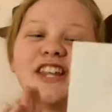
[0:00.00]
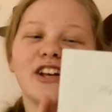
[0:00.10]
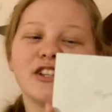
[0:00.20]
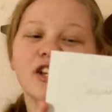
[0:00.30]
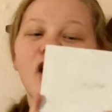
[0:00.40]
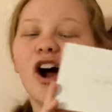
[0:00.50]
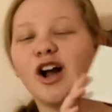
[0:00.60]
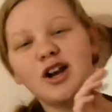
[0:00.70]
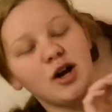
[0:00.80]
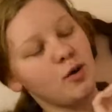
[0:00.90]
there's a
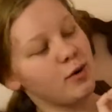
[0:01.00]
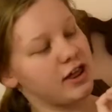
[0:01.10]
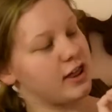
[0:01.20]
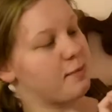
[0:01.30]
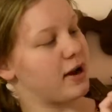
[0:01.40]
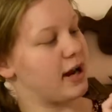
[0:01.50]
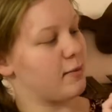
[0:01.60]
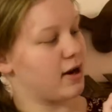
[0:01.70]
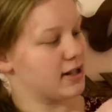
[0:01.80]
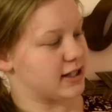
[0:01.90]
card with my
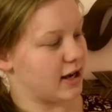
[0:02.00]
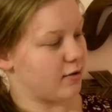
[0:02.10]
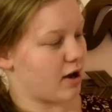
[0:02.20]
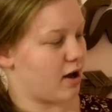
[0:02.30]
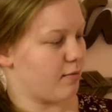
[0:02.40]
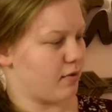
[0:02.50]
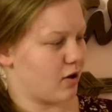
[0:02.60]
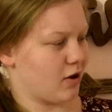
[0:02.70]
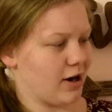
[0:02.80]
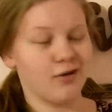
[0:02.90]
name on it. It's handwri um,
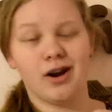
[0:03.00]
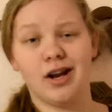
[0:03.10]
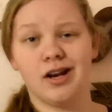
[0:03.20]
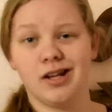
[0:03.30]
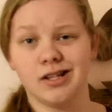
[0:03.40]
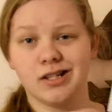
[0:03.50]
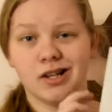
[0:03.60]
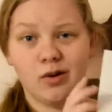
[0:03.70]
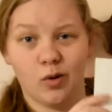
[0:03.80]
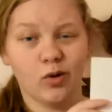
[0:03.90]
her handwriting is
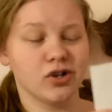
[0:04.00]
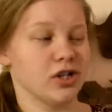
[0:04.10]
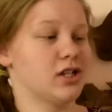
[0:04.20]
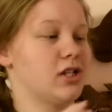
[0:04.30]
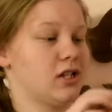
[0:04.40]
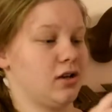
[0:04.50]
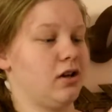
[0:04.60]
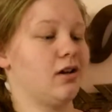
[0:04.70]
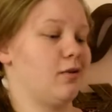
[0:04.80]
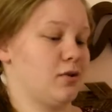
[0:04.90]
gorgeous.
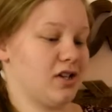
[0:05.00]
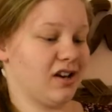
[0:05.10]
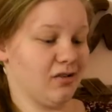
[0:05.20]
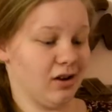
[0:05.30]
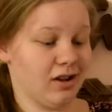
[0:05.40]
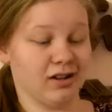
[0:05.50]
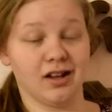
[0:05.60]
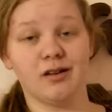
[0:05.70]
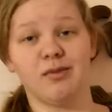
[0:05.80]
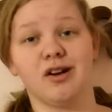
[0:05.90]
Wish I could write like
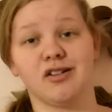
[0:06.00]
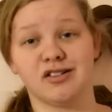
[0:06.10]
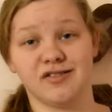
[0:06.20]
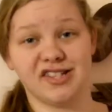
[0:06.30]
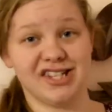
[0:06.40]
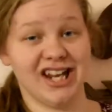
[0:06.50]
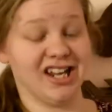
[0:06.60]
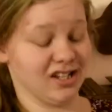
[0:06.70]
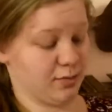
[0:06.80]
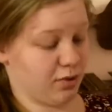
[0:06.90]
that. My cursive
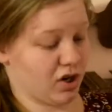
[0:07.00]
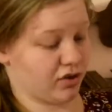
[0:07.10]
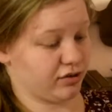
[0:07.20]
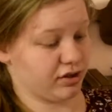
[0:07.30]
stinks, bro.